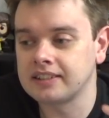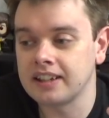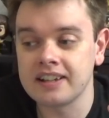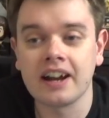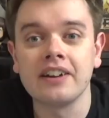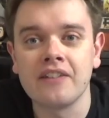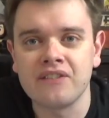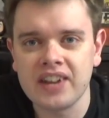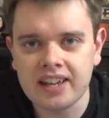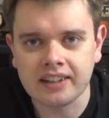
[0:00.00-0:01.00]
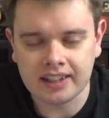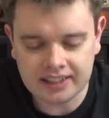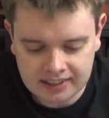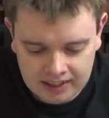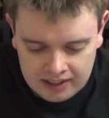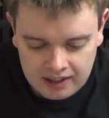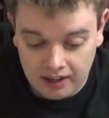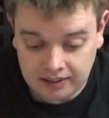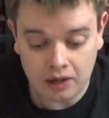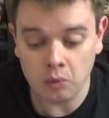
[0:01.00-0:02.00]
the kind of fear that
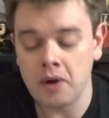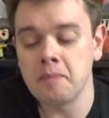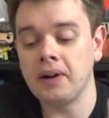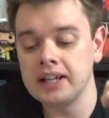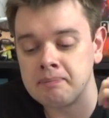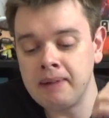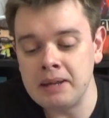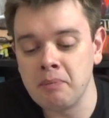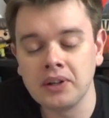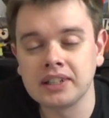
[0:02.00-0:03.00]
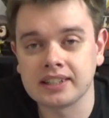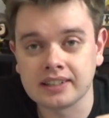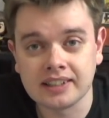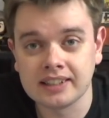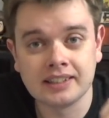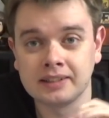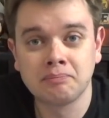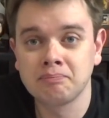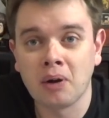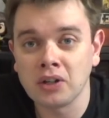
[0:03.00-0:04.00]
I, I want to buy as many points as I
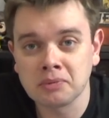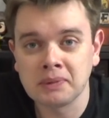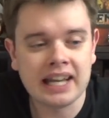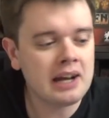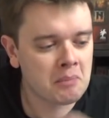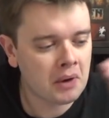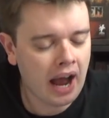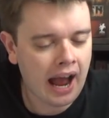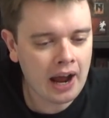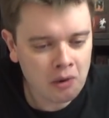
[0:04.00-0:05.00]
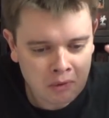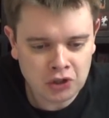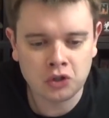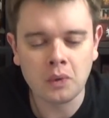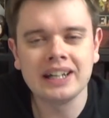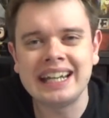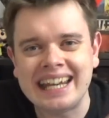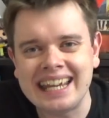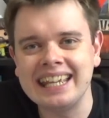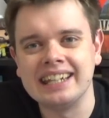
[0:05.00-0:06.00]
possibly can, but how much do I
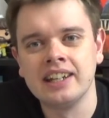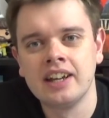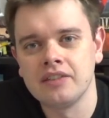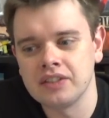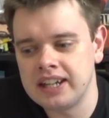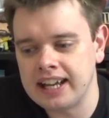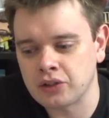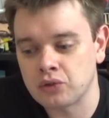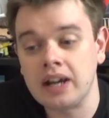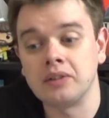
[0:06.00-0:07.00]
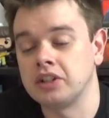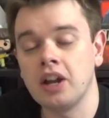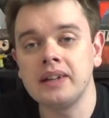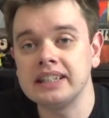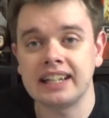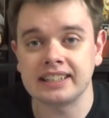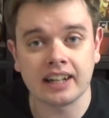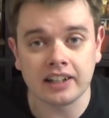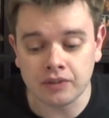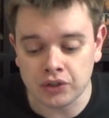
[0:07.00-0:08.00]
need for the next round? Knowing that it's
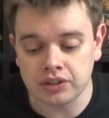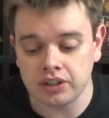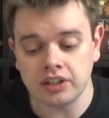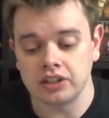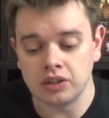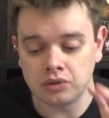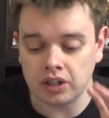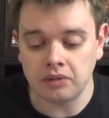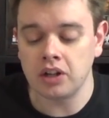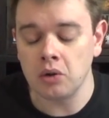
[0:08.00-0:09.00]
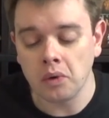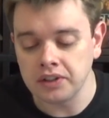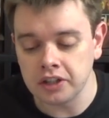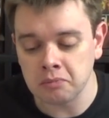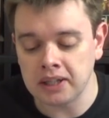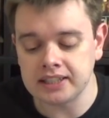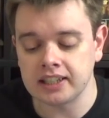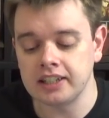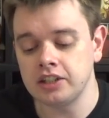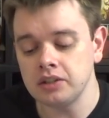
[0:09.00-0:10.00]
kind of uncertain, you don't know what the other players are
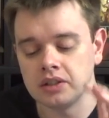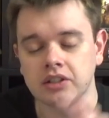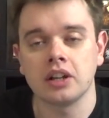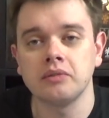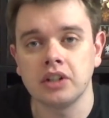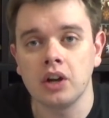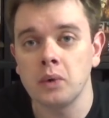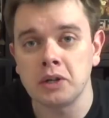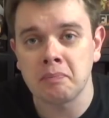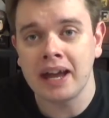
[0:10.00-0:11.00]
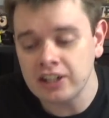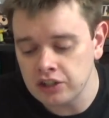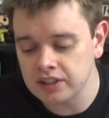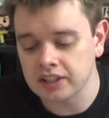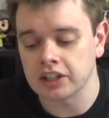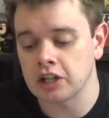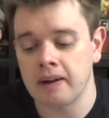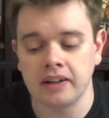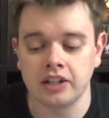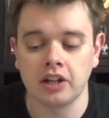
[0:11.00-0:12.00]
going to do, you don't know which patients are going to
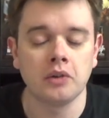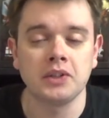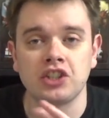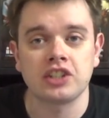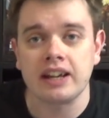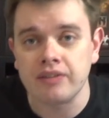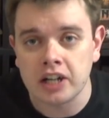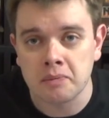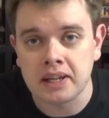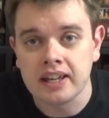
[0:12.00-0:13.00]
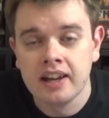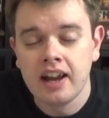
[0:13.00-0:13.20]
come out, you don't know which staff are going to be